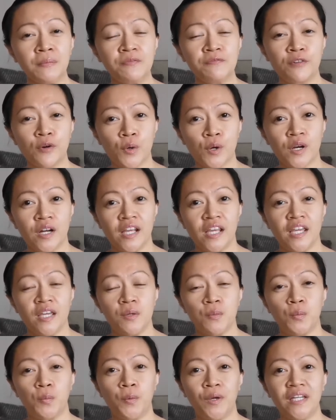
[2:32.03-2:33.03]
for
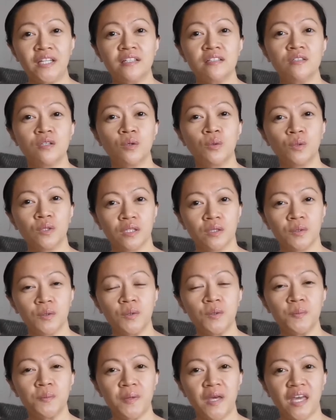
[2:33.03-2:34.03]
a weighted hula hoop,